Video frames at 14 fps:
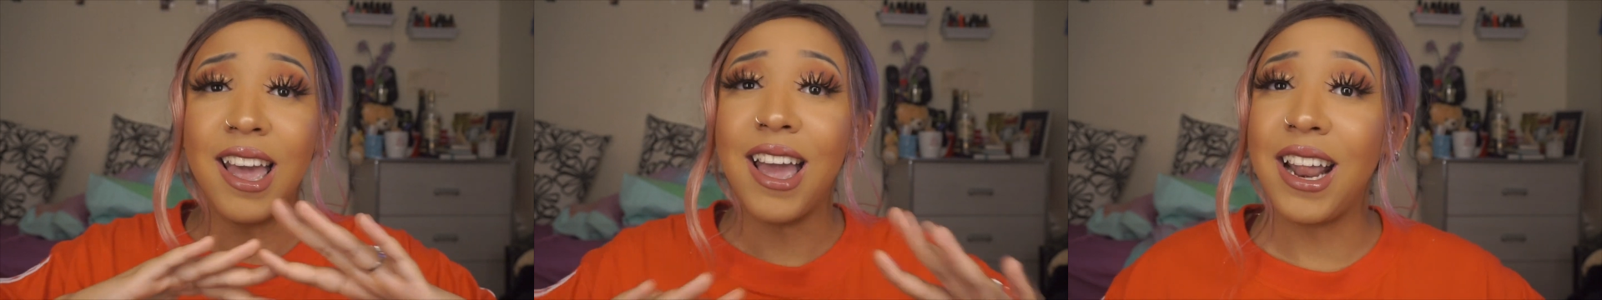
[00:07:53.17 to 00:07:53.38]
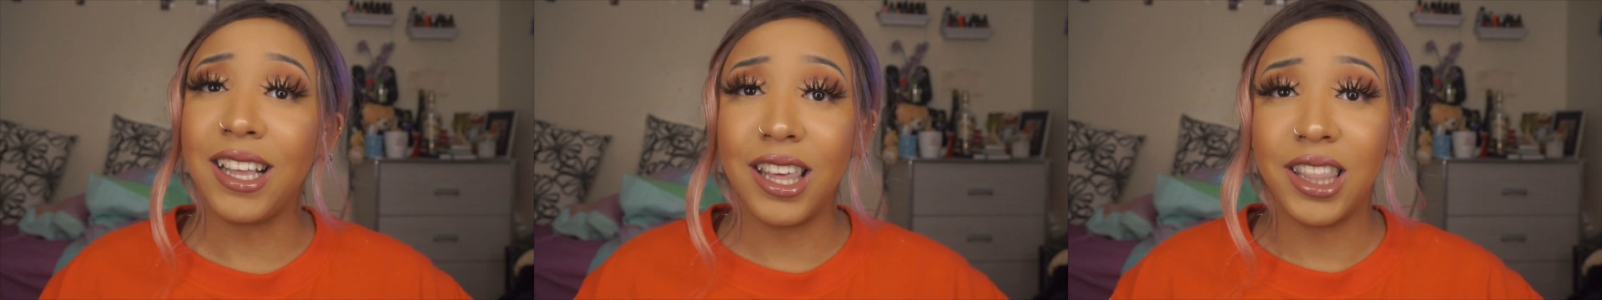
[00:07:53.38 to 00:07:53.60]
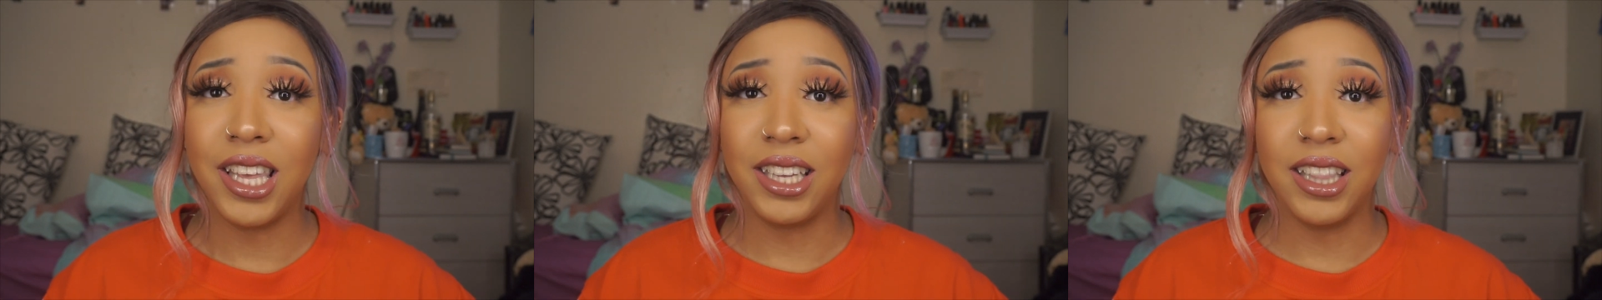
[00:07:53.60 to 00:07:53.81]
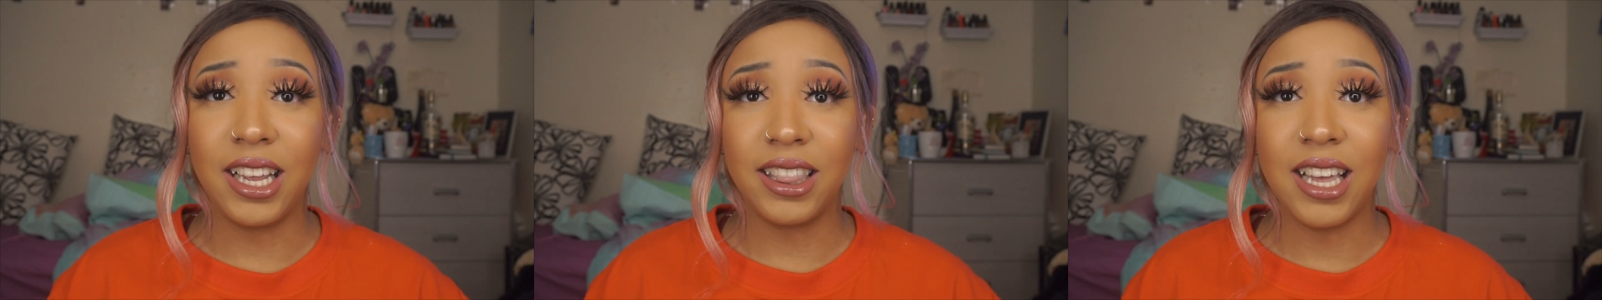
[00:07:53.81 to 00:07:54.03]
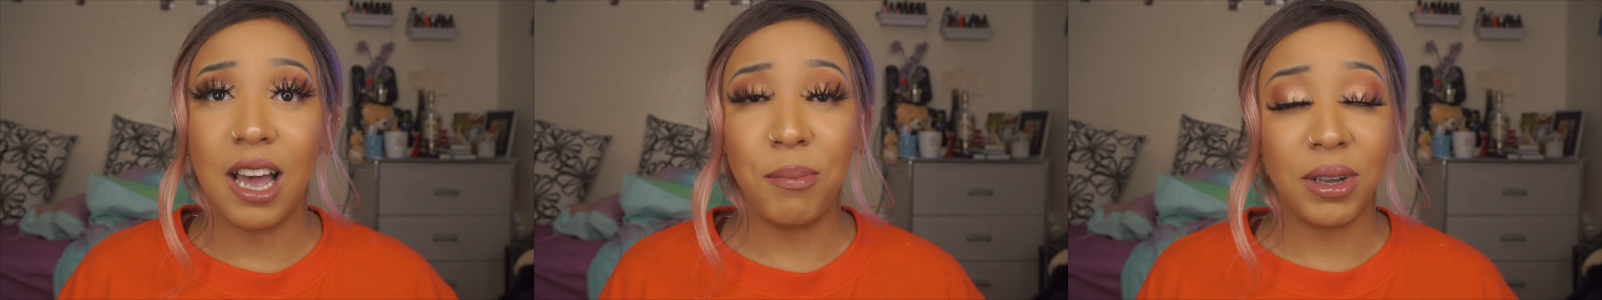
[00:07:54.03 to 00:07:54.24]
anything
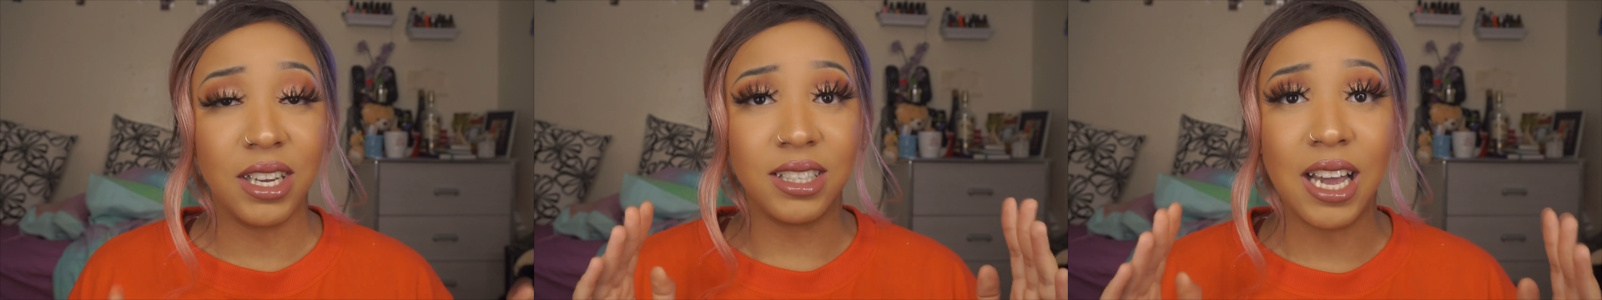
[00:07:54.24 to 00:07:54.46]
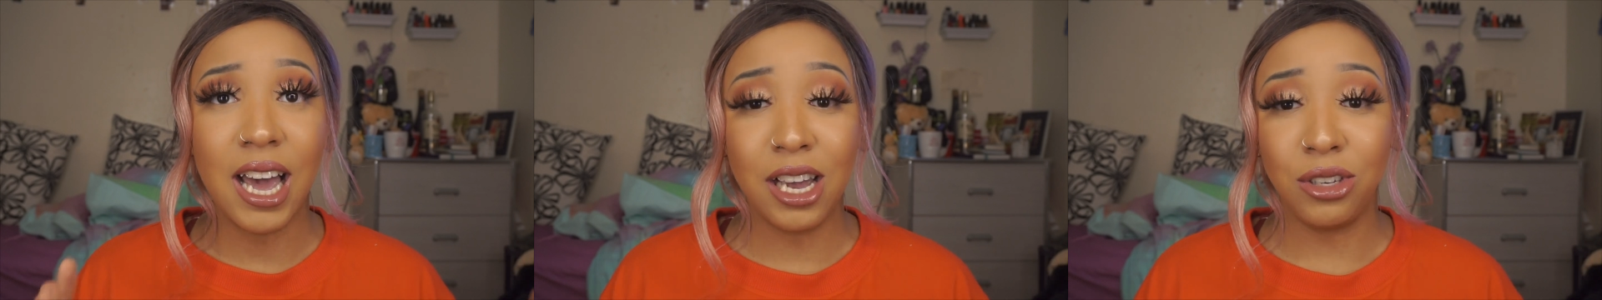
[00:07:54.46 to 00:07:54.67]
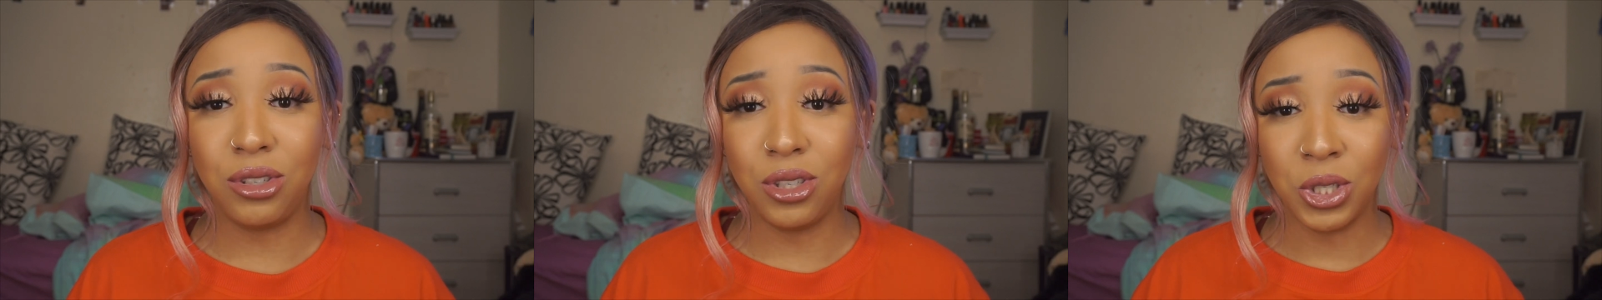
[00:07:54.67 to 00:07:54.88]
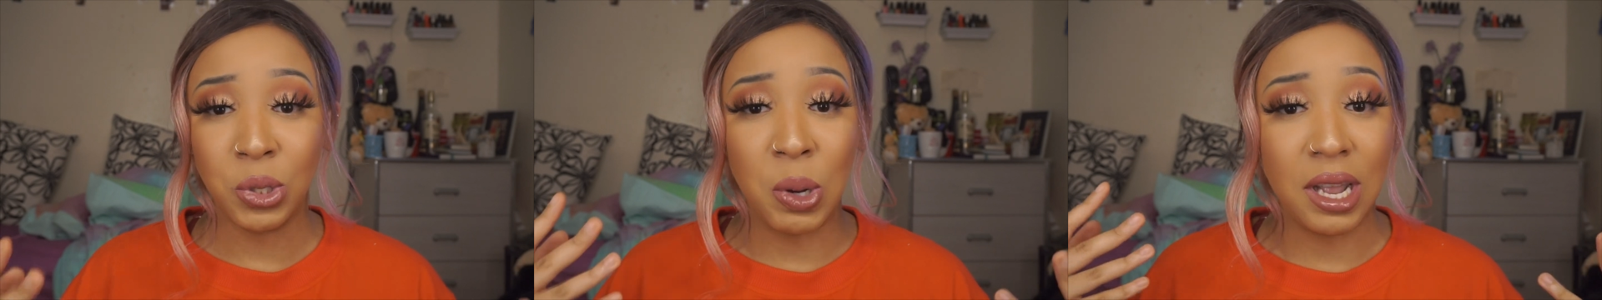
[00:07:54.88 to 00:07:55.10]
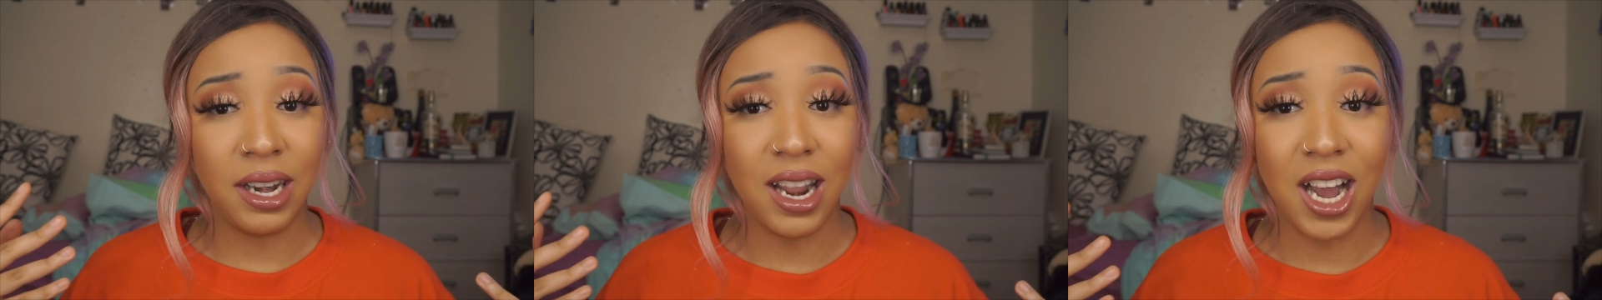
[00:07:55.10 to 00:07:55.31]
like that, because I do,
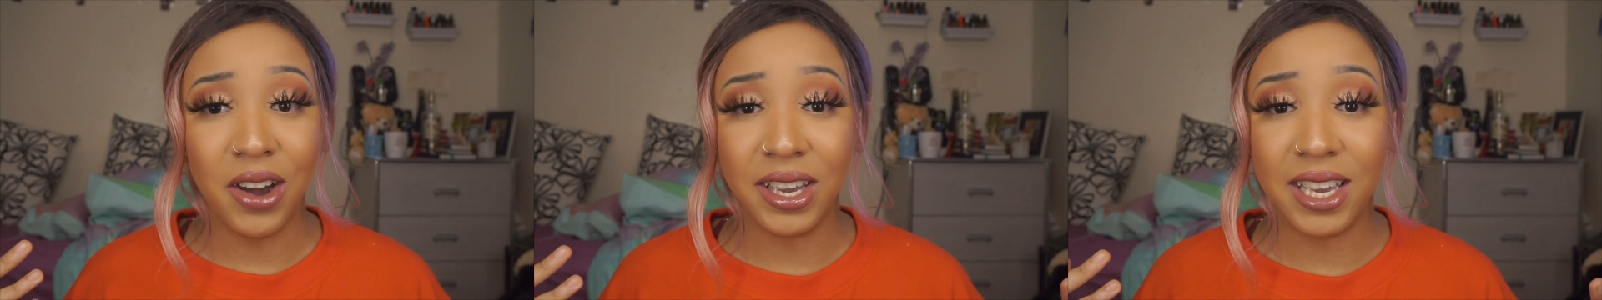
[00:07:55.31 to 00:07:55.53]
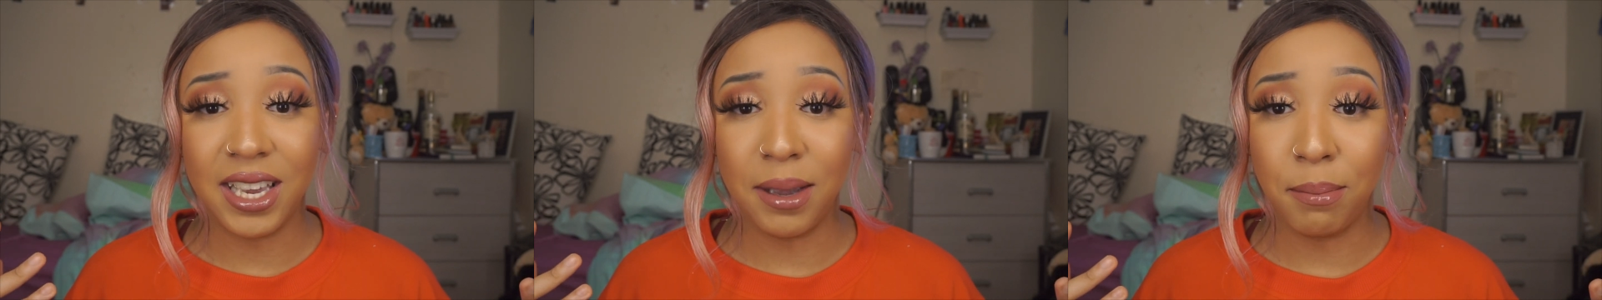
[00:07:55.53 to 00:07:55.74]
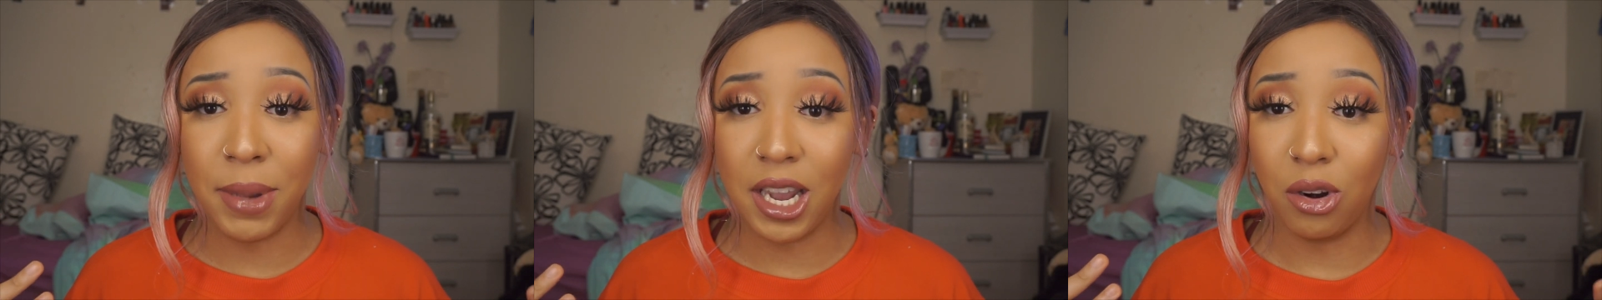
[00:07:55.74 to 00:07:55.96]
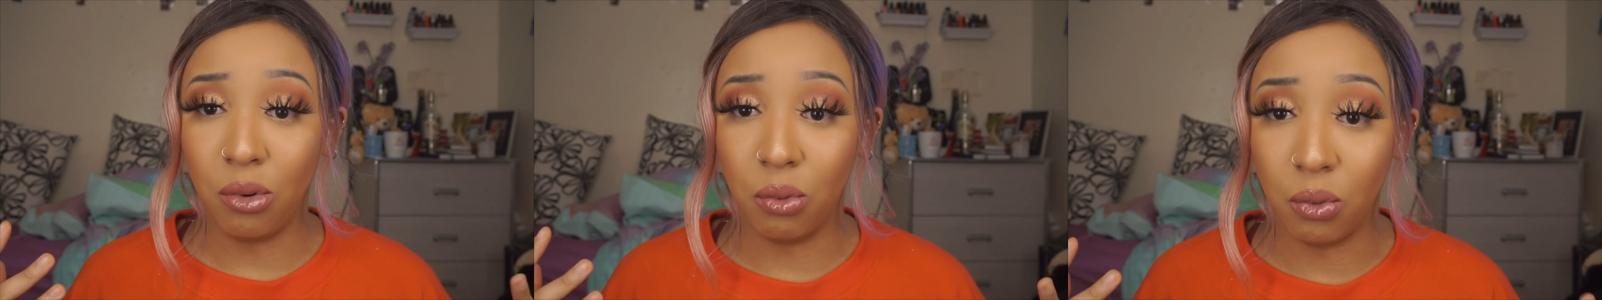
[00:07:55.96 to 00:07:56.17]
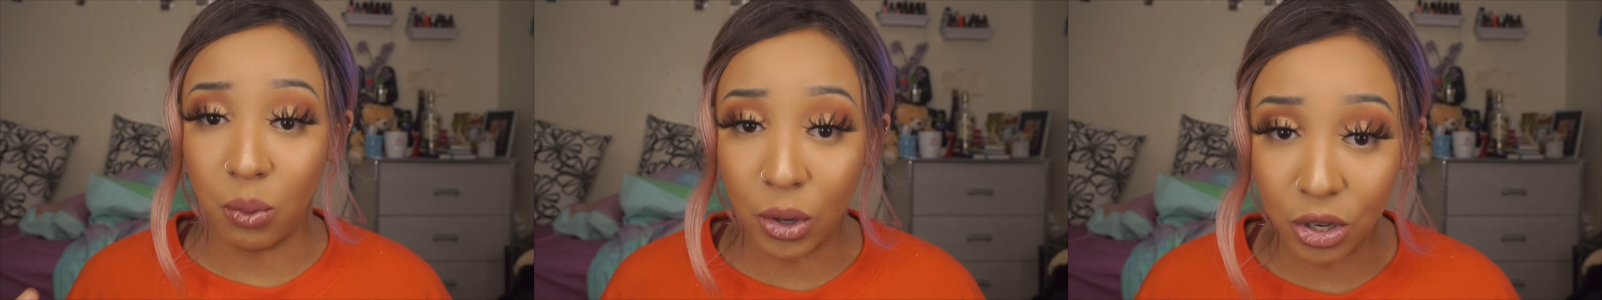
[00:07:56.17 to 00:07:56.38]
and now he made it
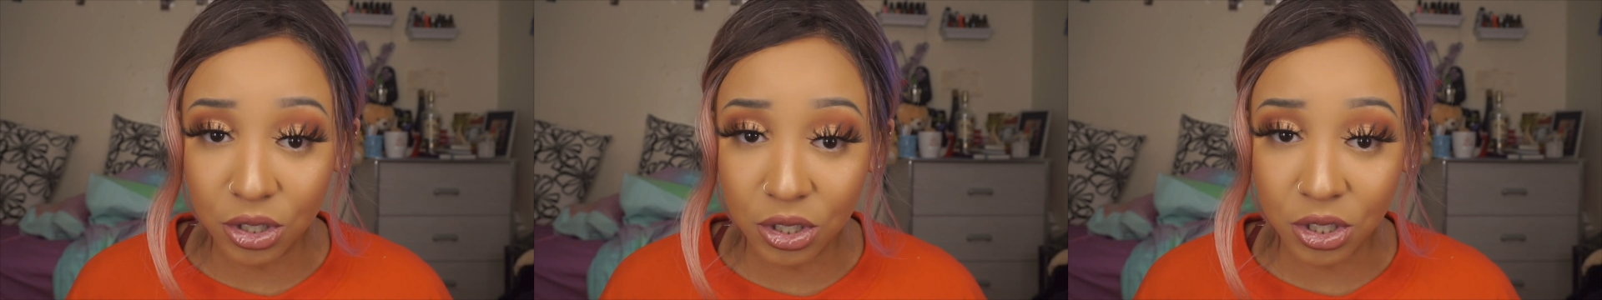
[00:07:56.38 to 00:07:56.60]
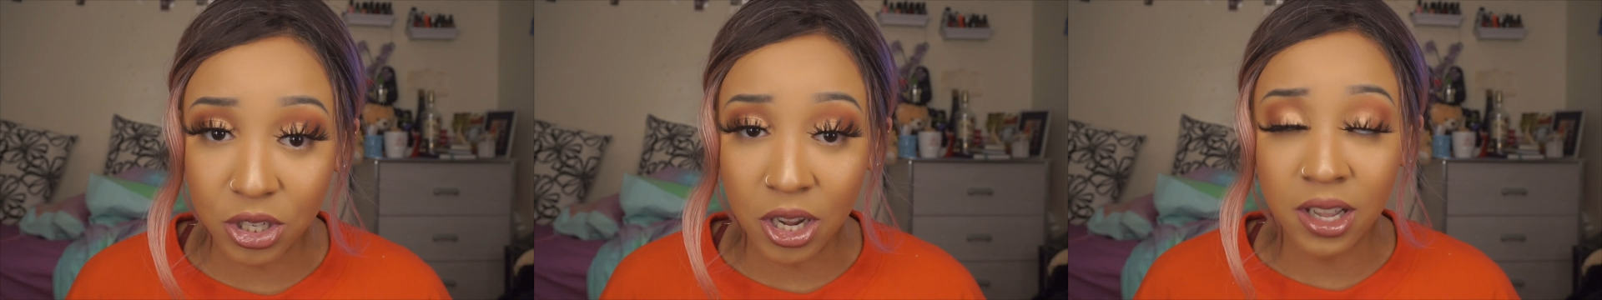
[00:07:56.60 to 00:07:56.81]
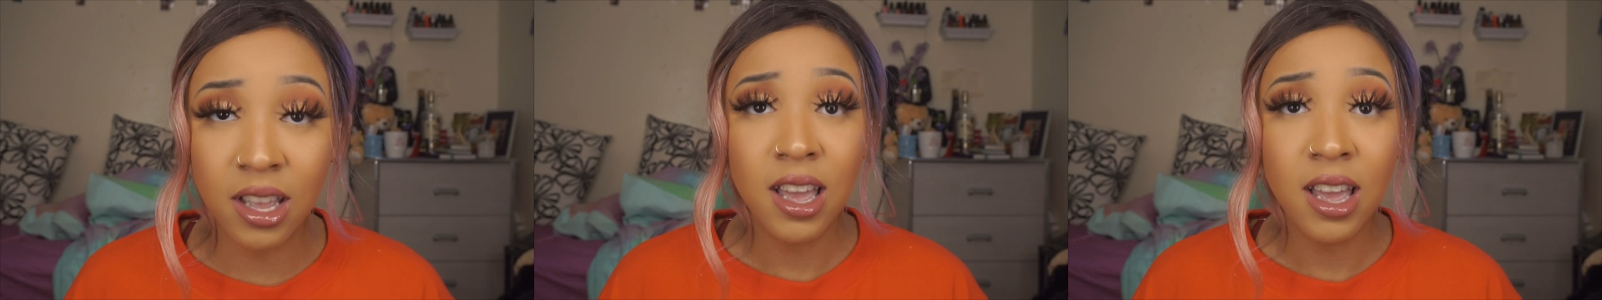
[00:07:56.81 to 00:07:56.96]
worse.